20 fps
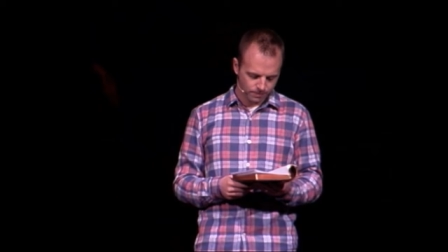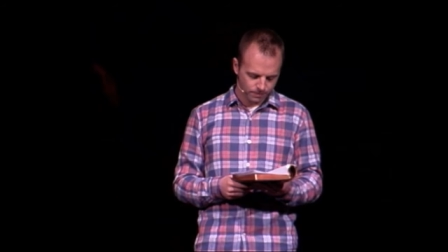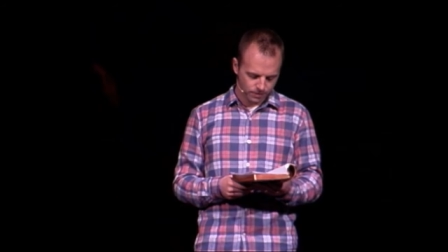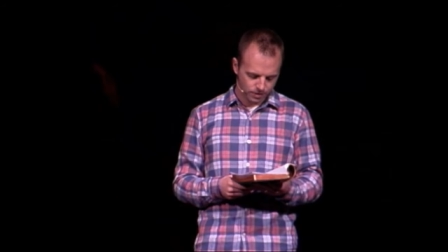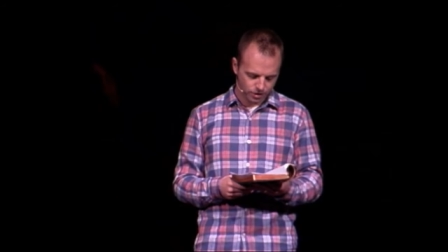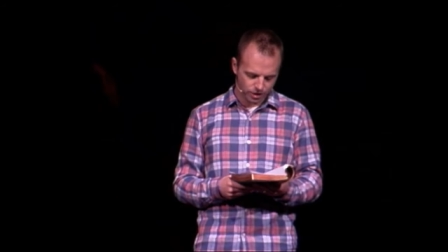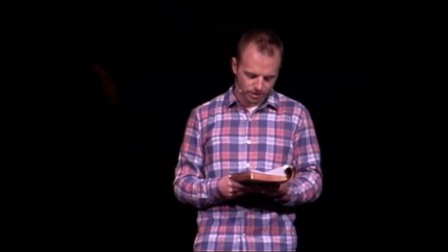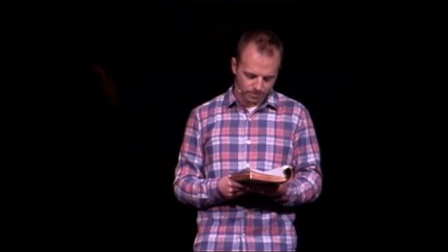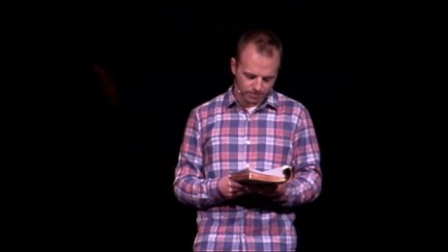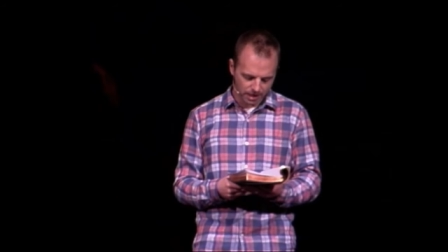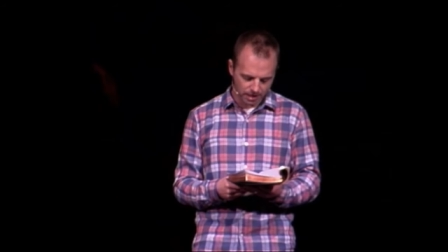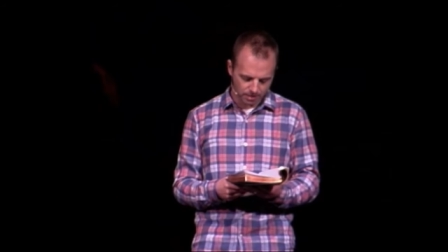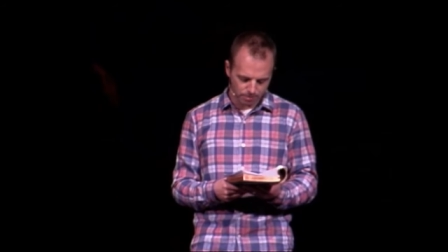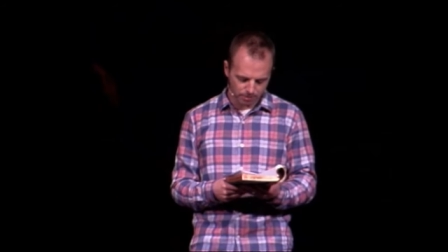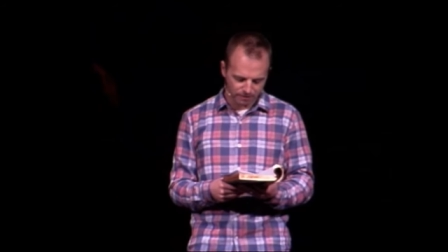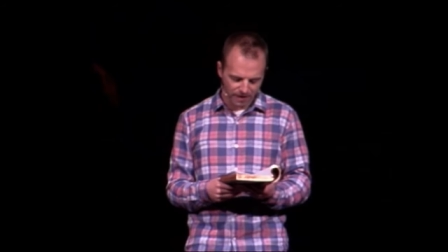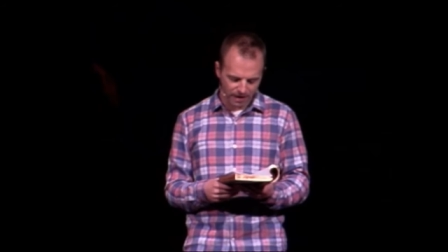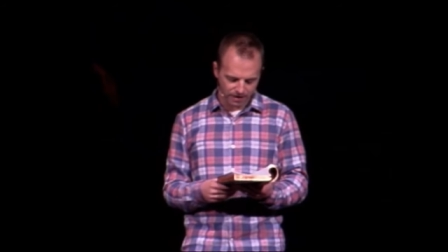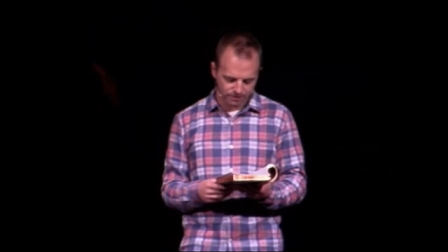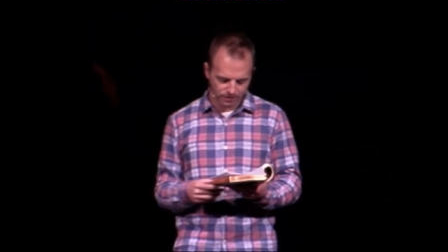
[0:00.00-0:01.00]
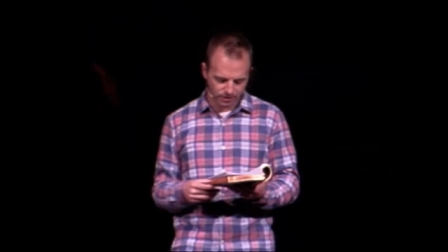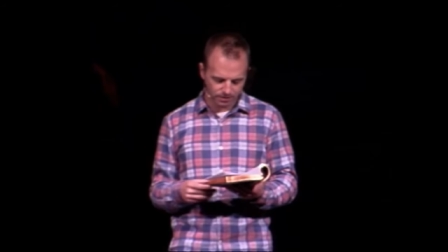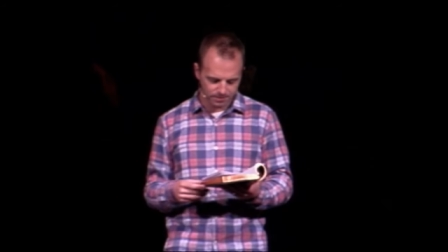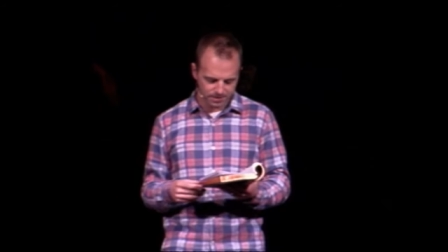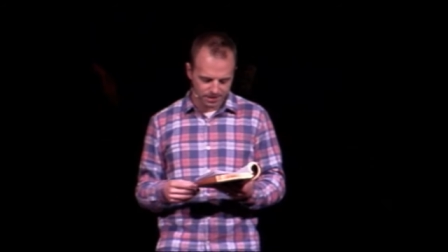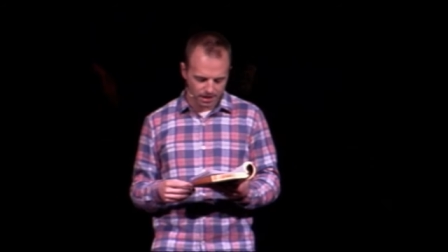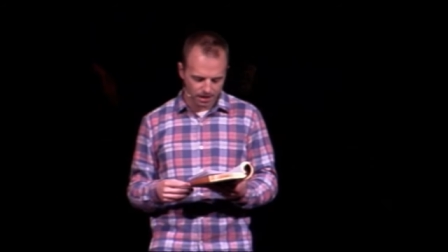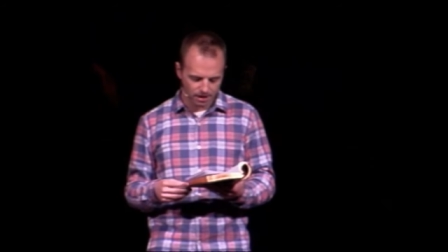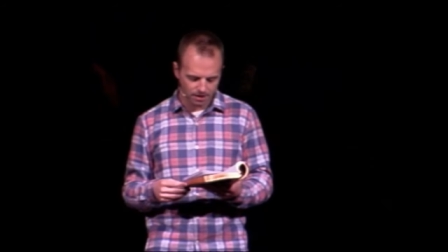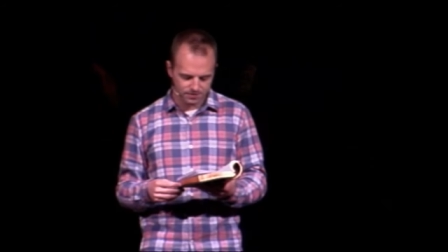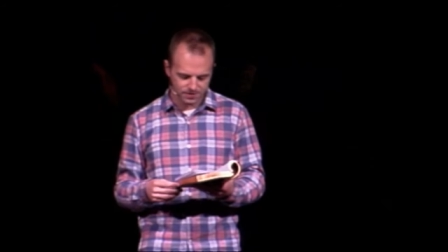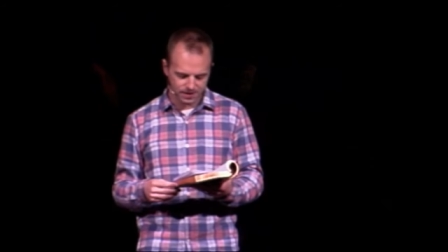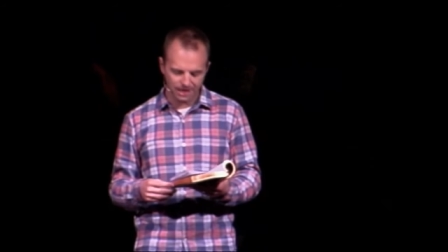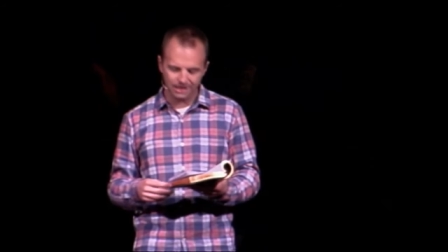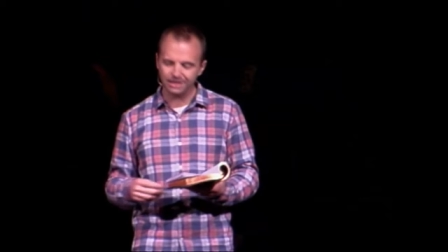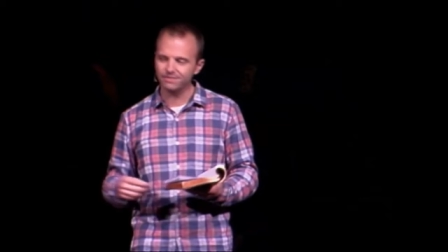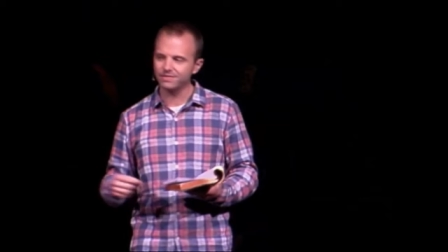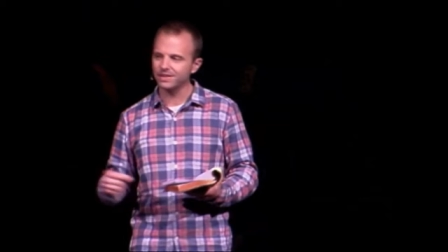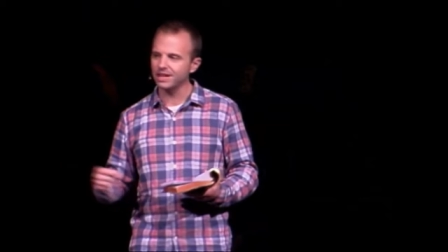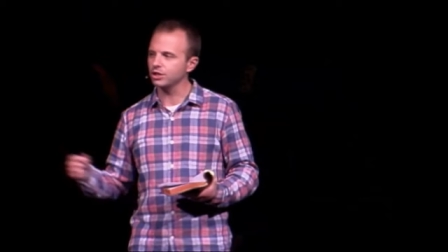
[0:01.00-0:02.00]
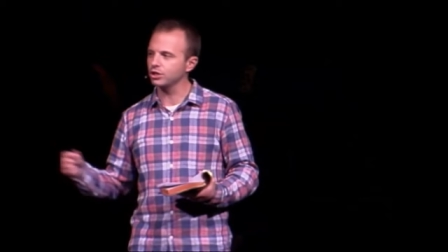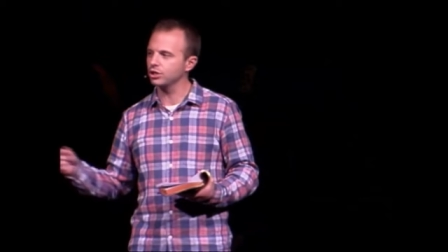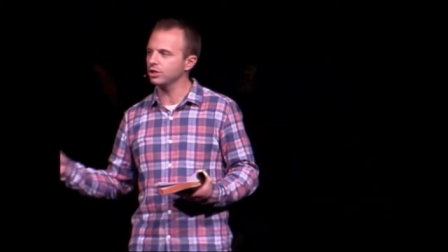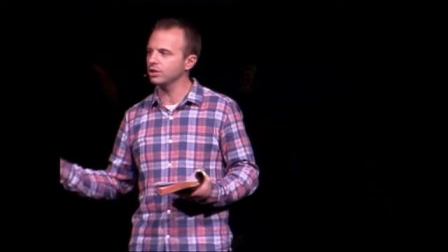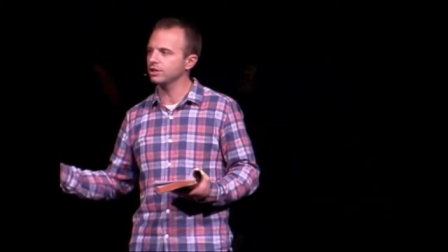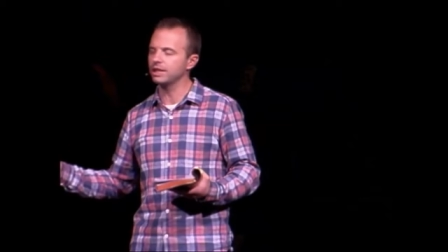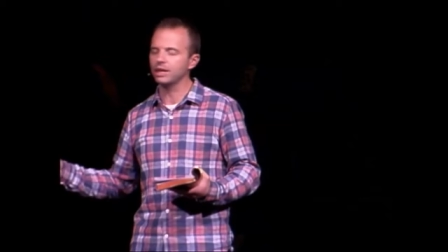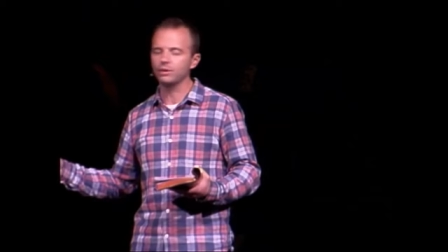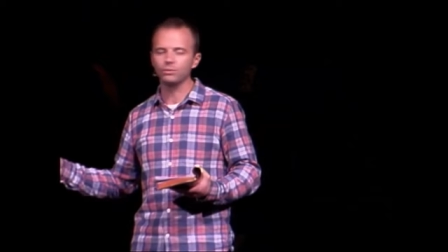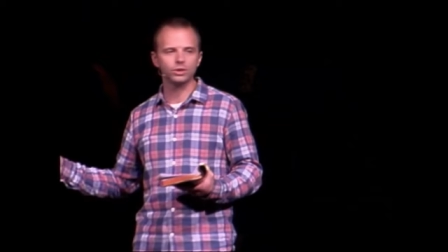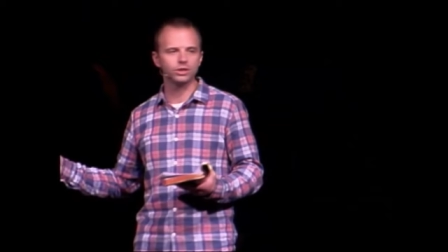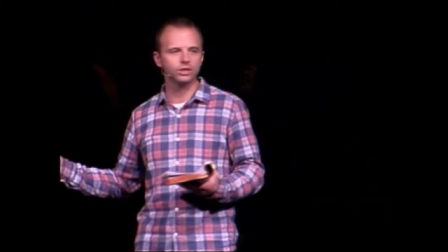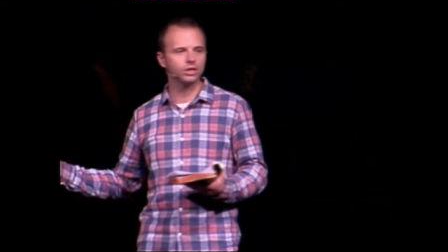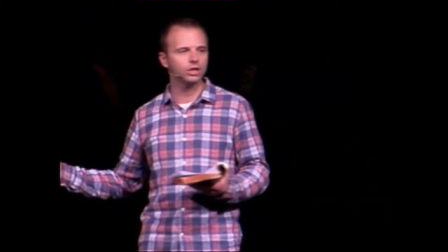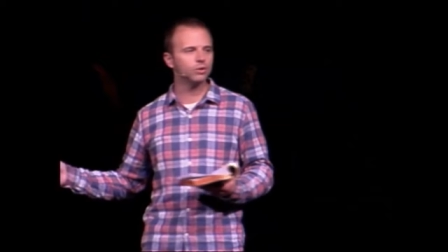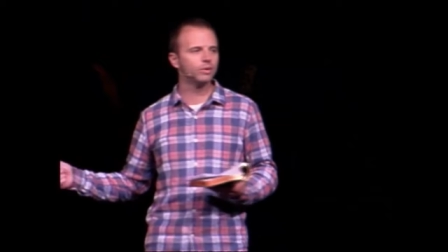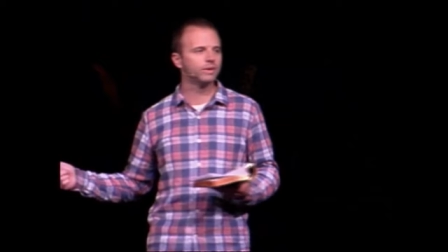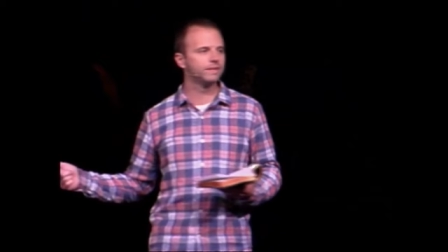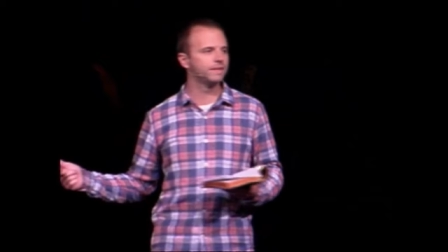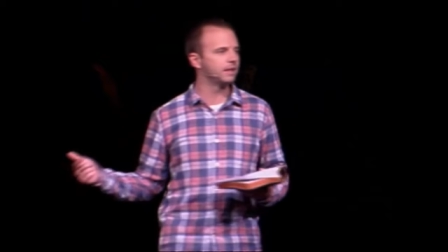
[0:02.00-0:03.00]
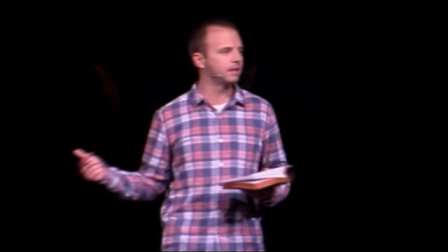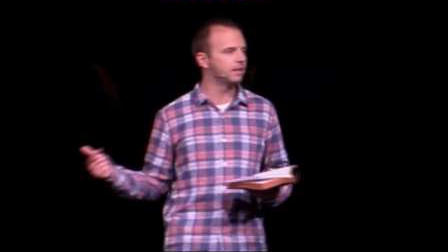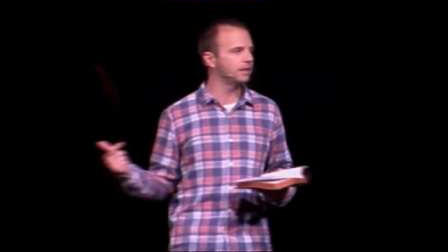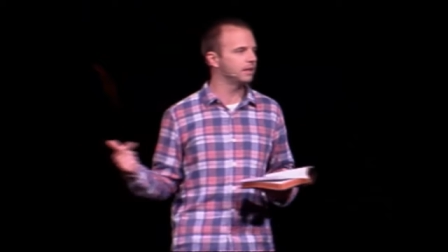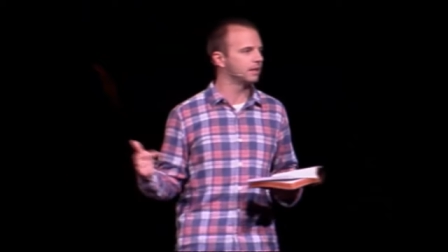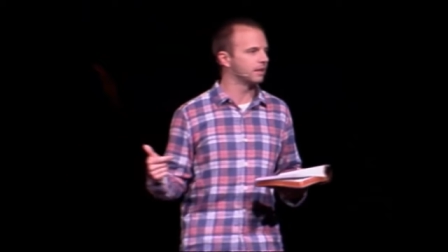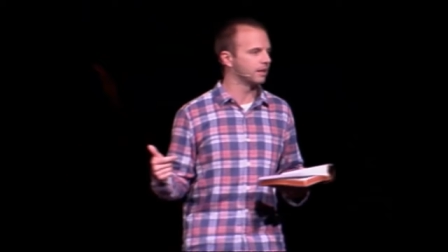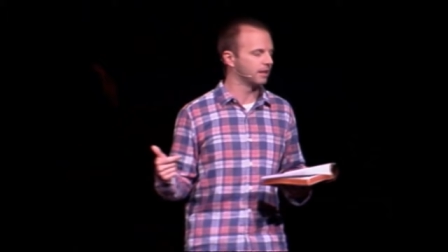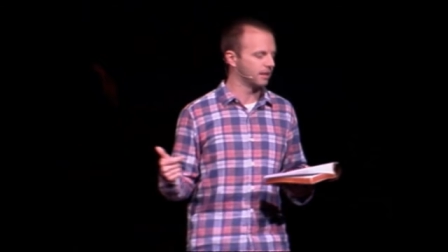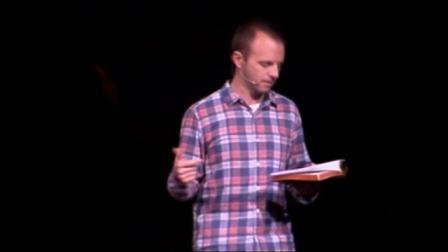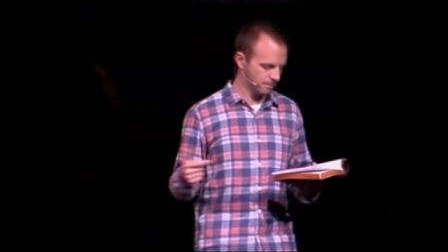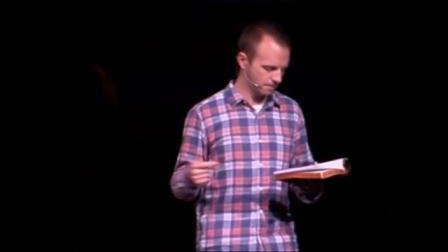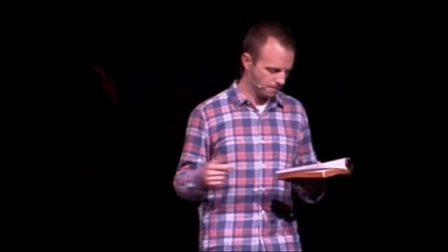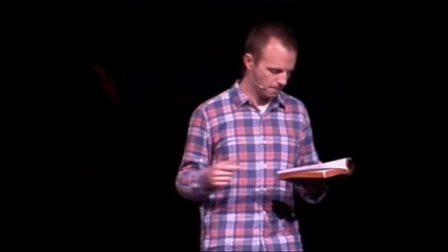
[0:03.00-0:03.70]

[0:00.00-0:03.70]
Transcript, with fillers: Sheep can't provide for themselves, and if they could, they wouldn't know what they needed.